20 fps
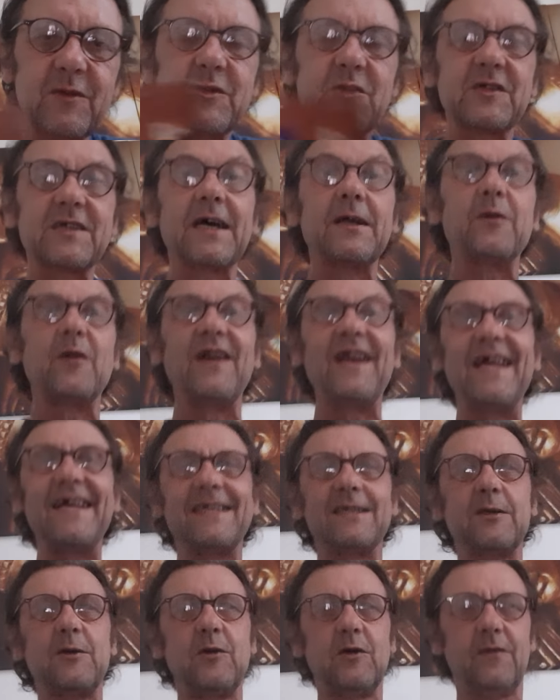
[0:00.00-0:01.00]
just got to
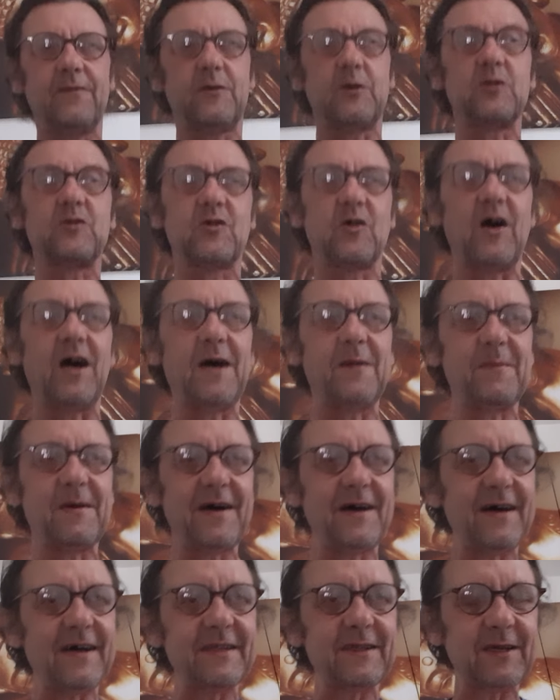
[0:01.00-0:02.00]
let go of the
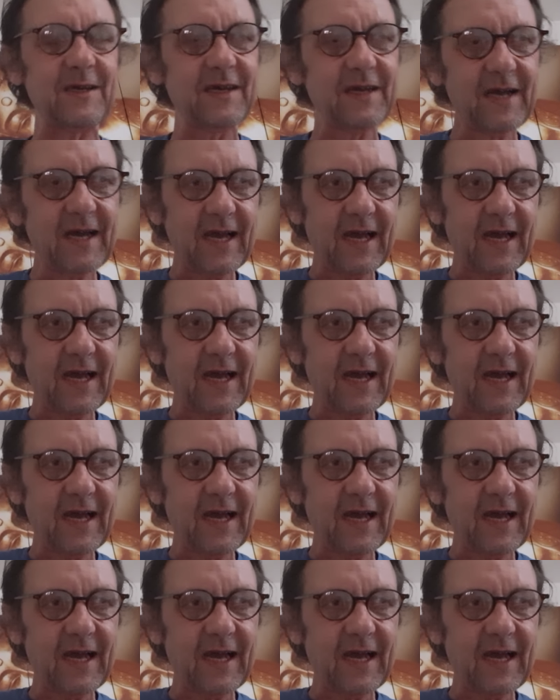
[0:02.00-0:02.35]
drama